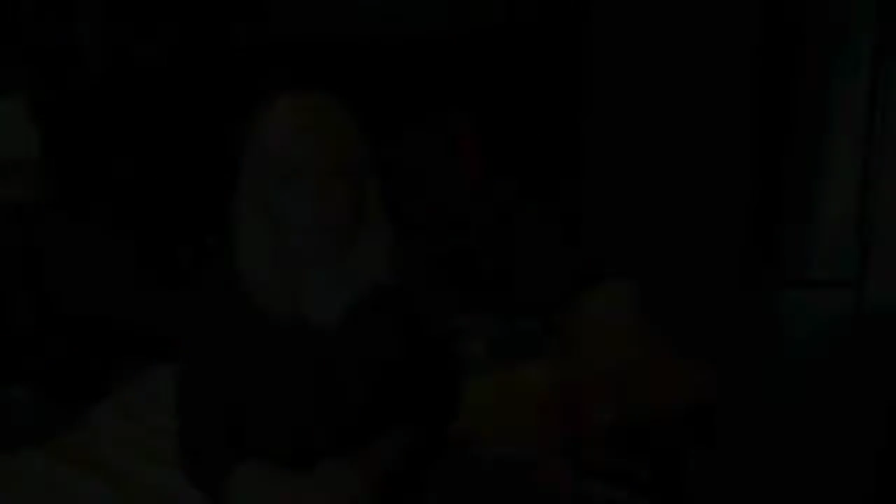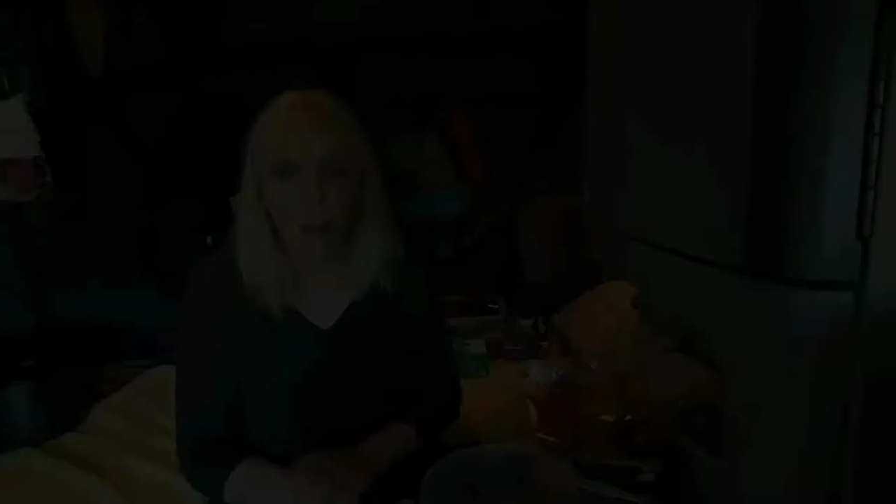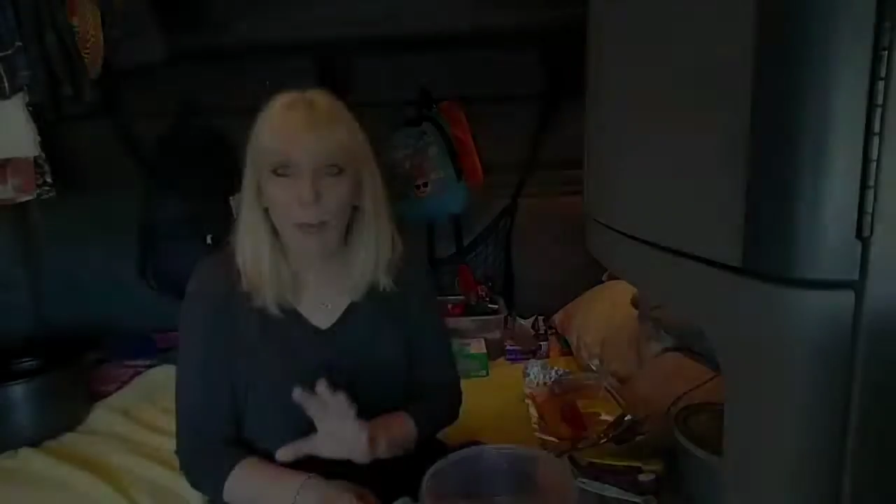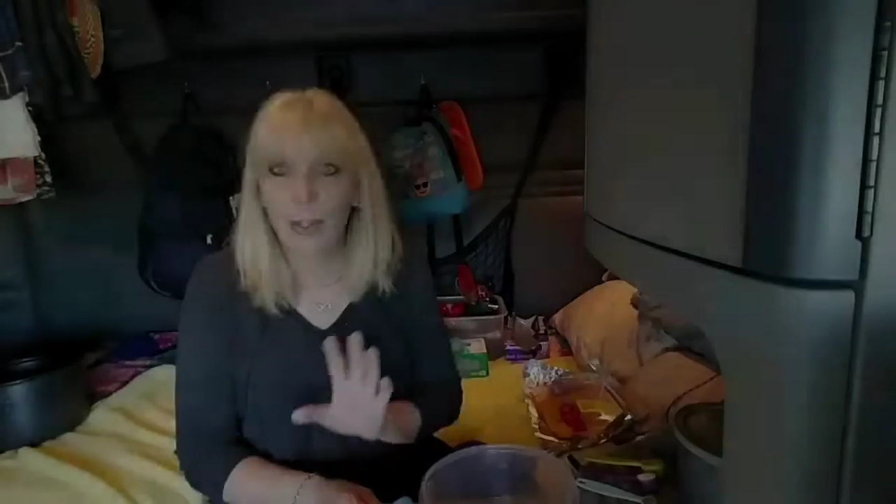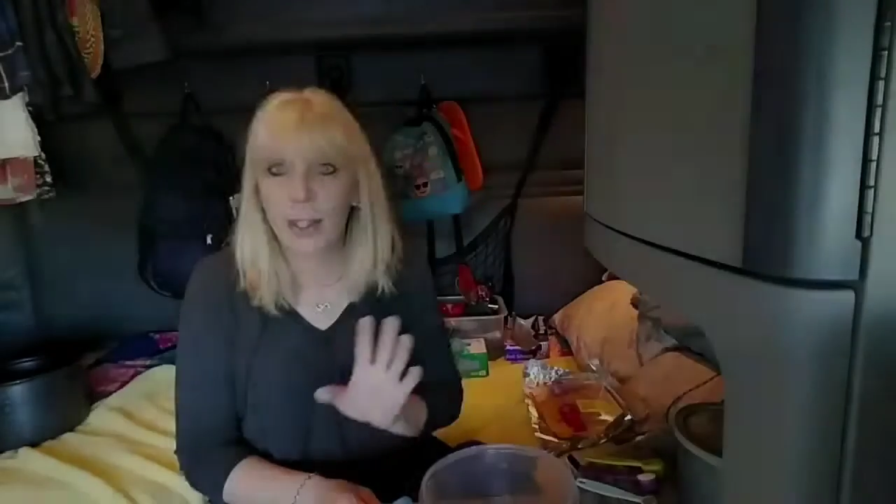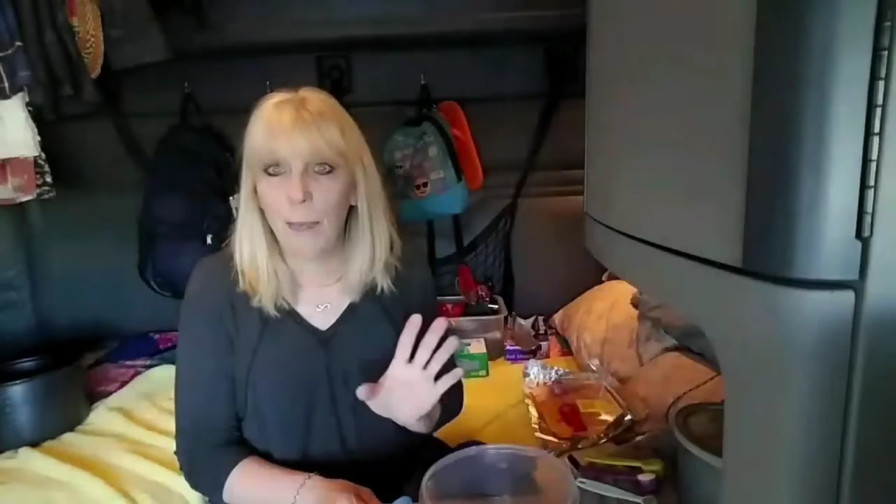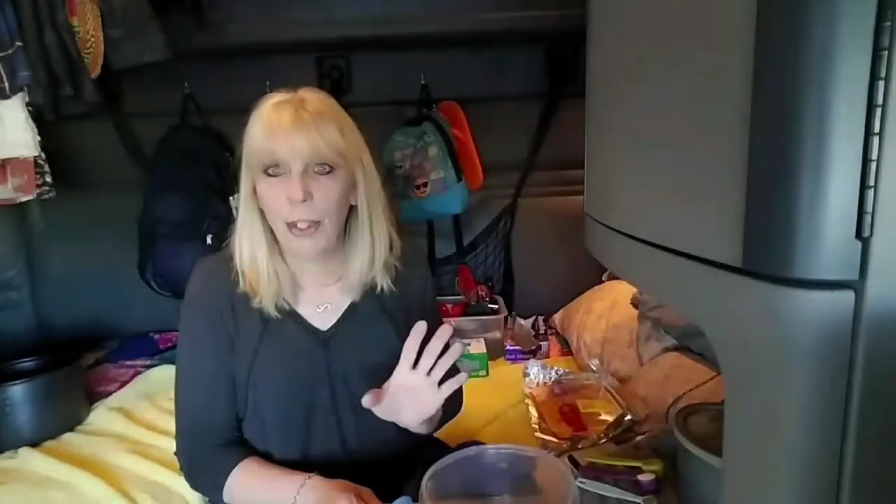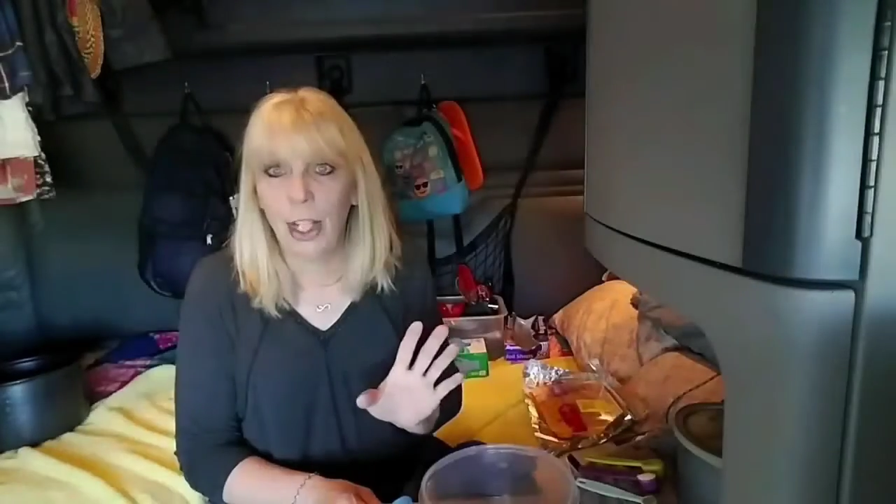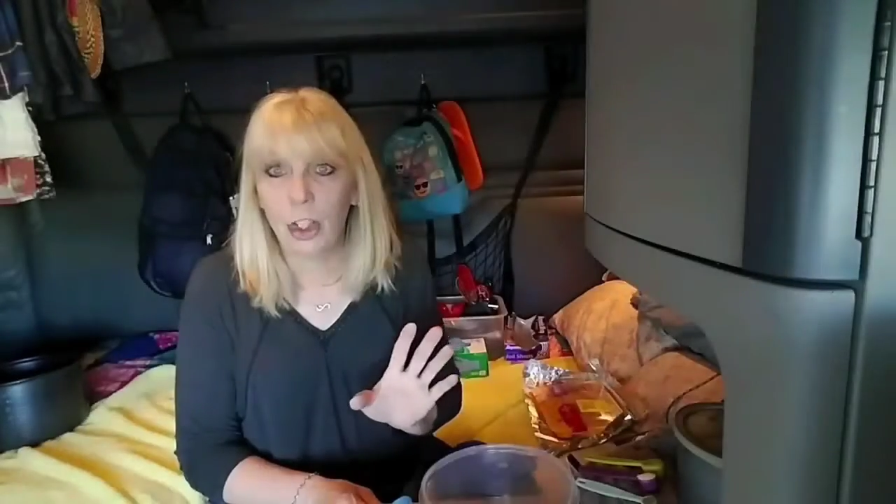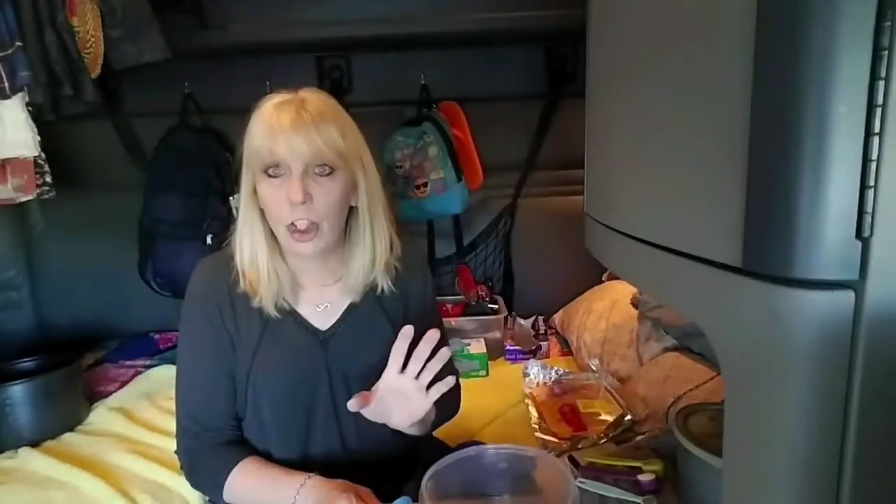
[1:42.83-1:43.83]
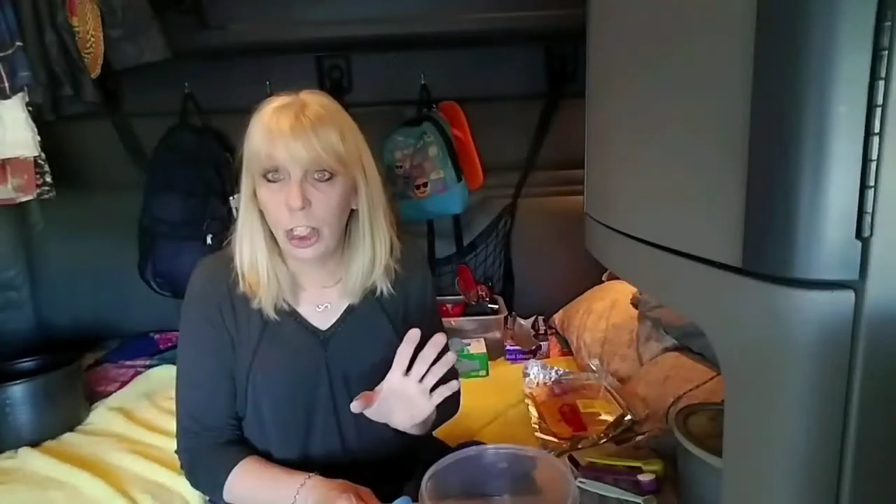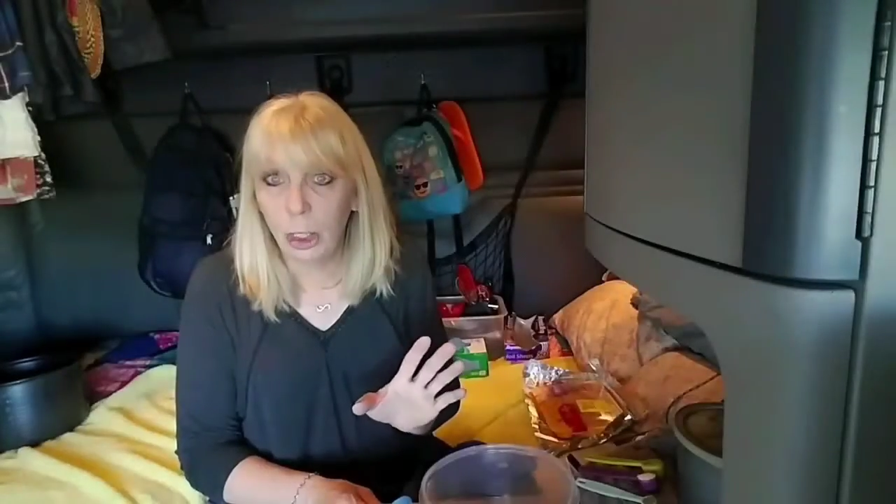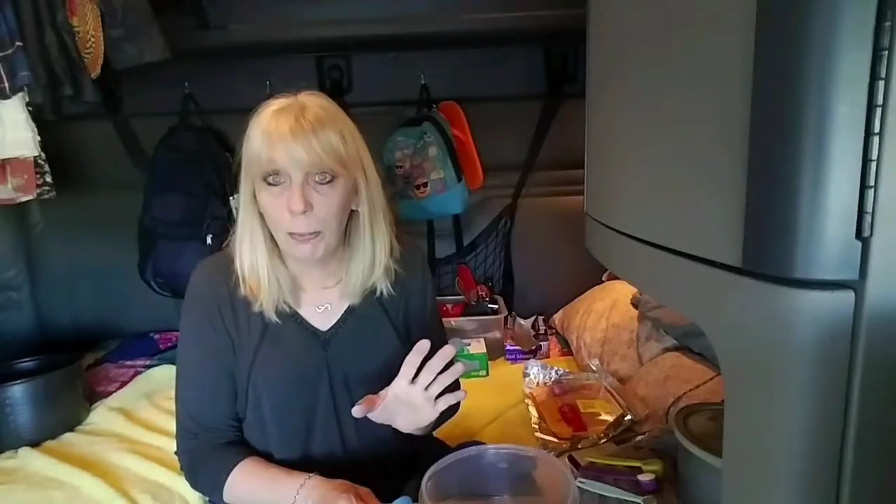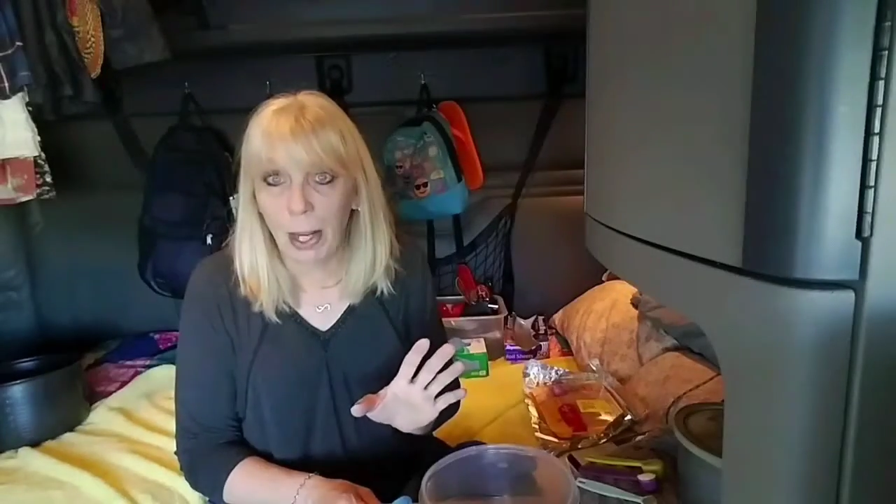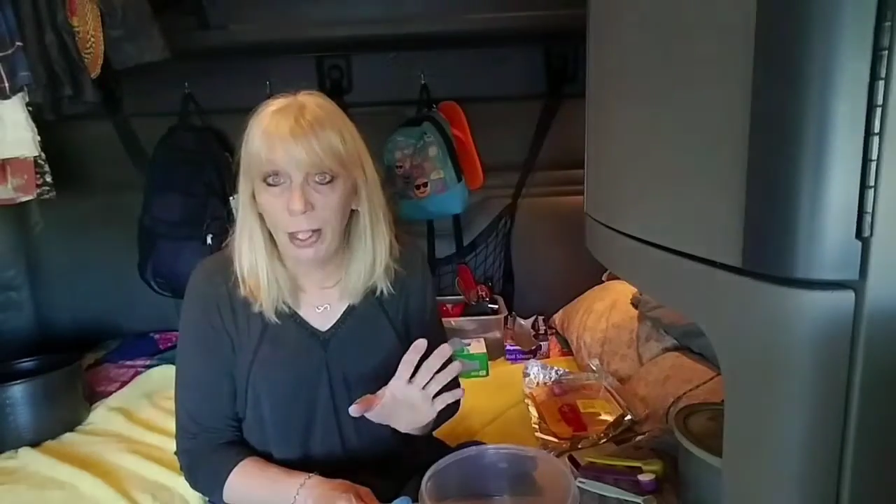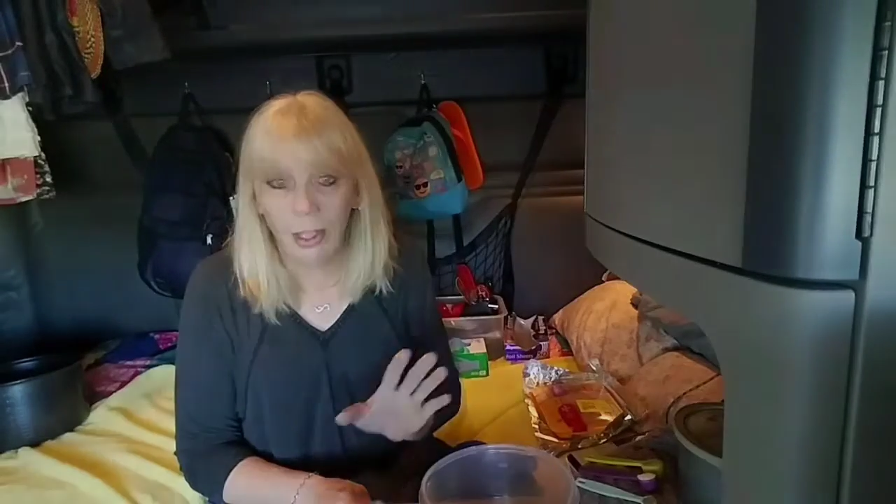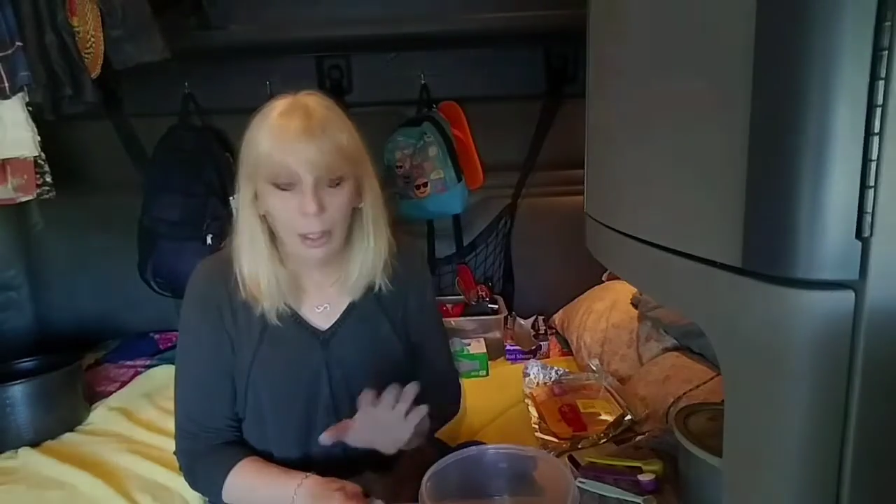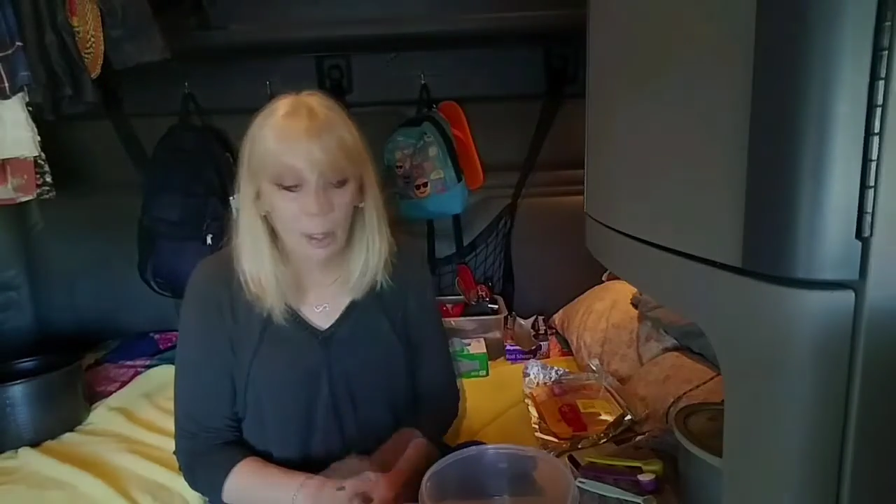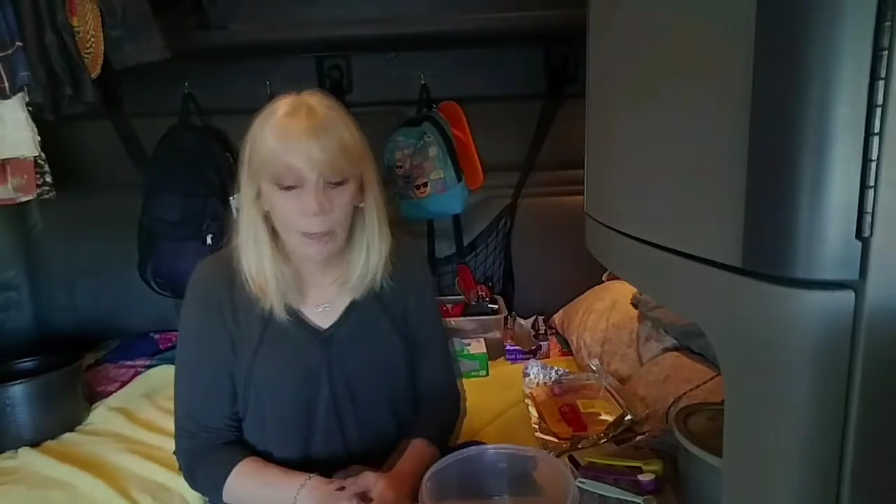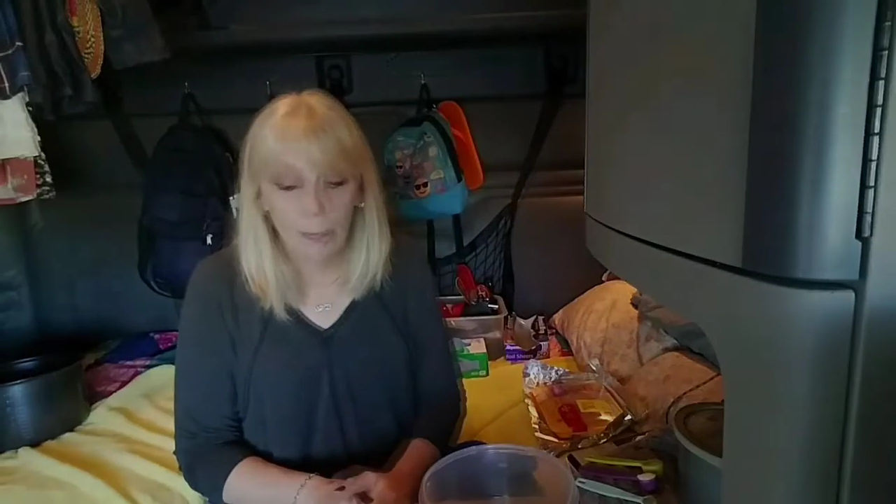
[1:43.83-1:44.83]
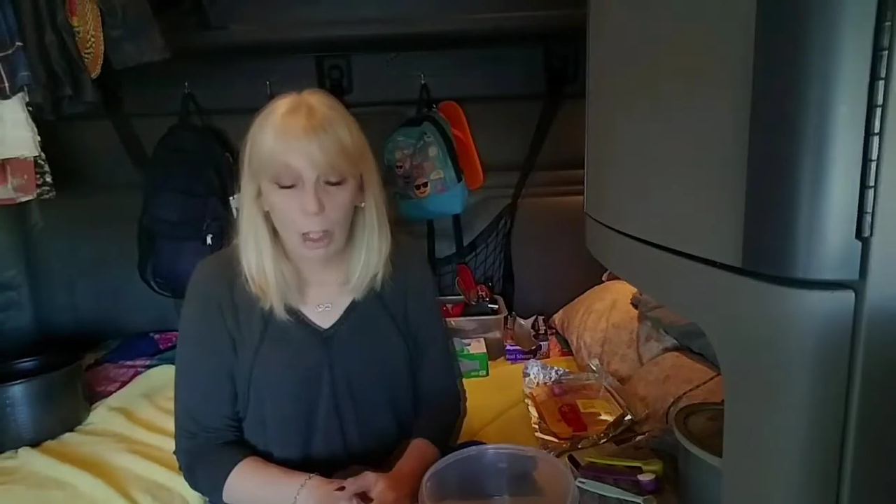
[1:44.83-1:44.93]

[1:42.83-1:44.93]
I thought it was something that she could make.